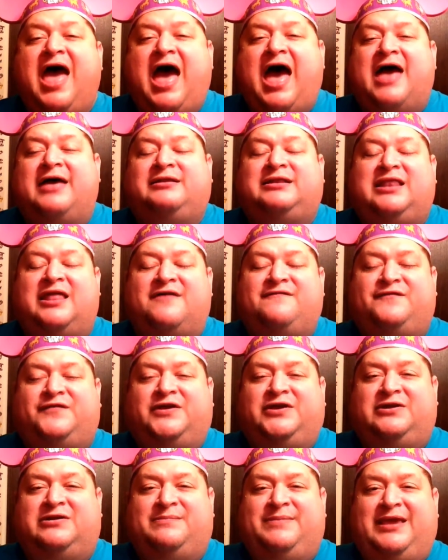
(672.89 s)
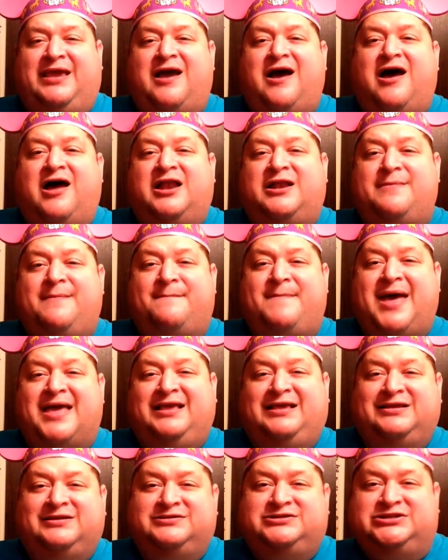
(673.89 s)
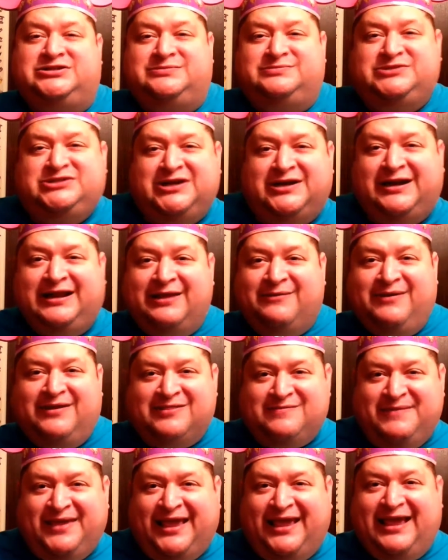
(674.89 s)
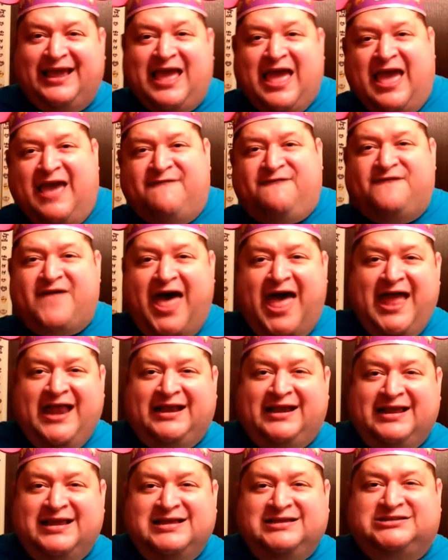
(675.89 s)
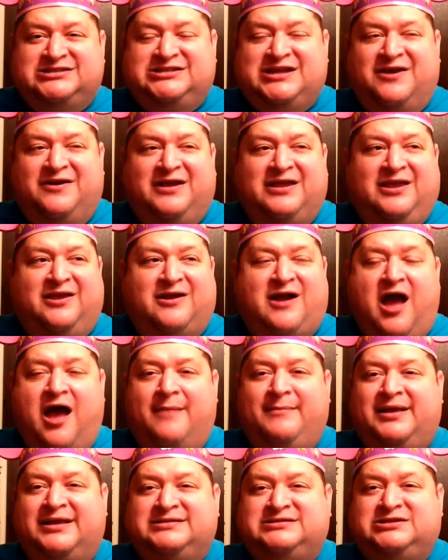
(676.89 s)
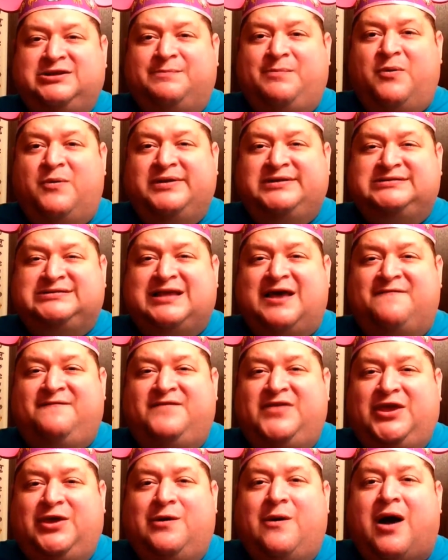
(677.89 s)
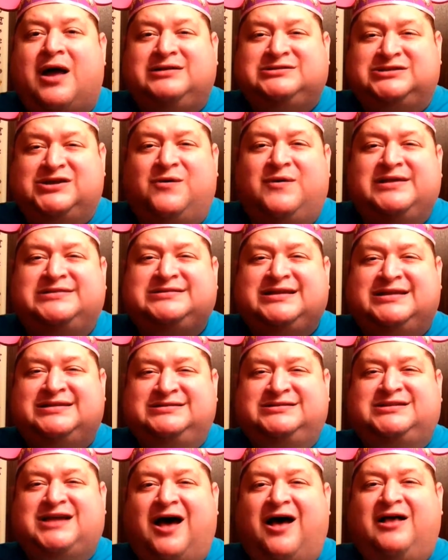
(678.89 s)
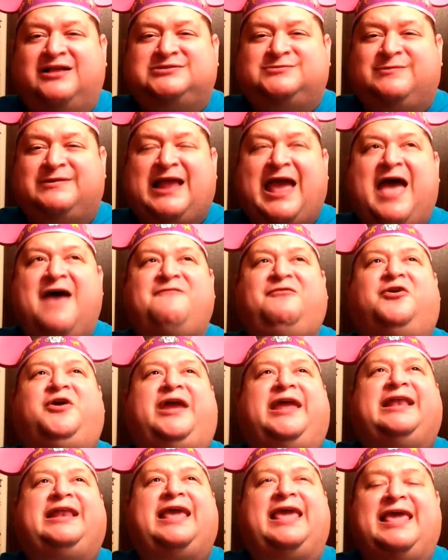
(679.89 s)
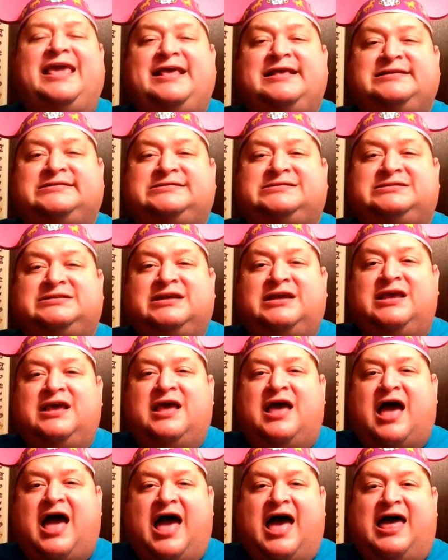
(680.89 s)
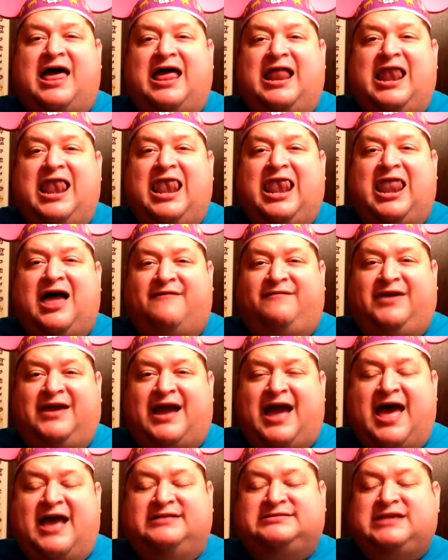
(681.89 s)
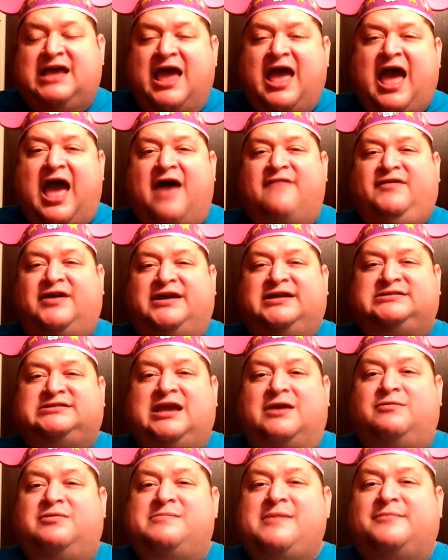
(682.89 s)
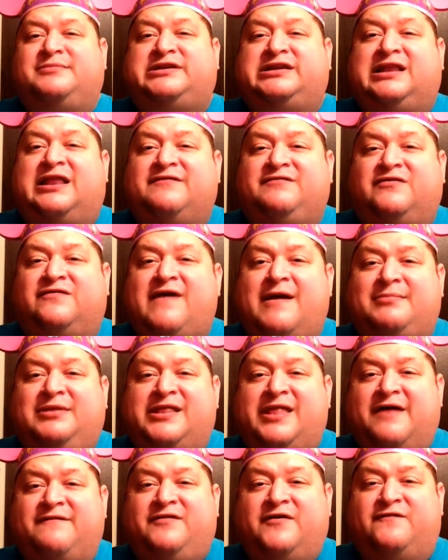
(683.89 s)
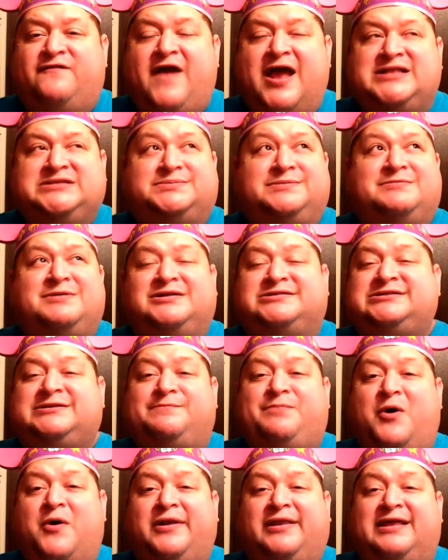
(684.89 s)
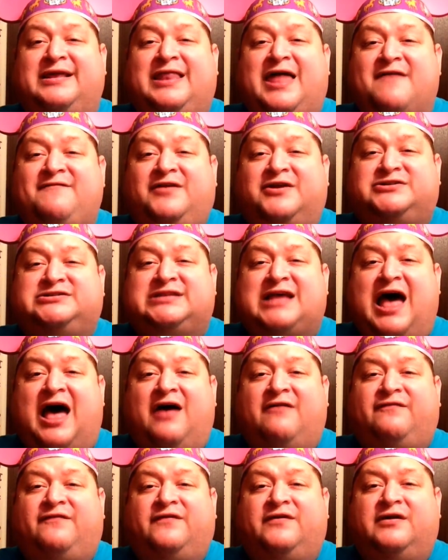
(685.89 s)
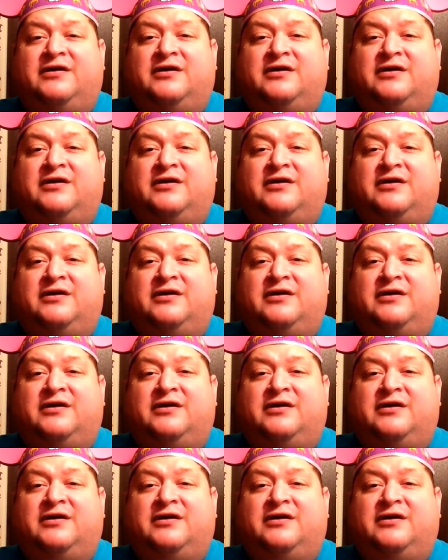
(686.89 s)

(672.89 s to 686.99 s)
I'd love for you to be on my YouTube journey with me. Fun, sharing your comments, your points of view on toys and dolls, whatever it is. I love you guys. Have a good day. Remember to love your family, love your friends, but most importantly, love yourself.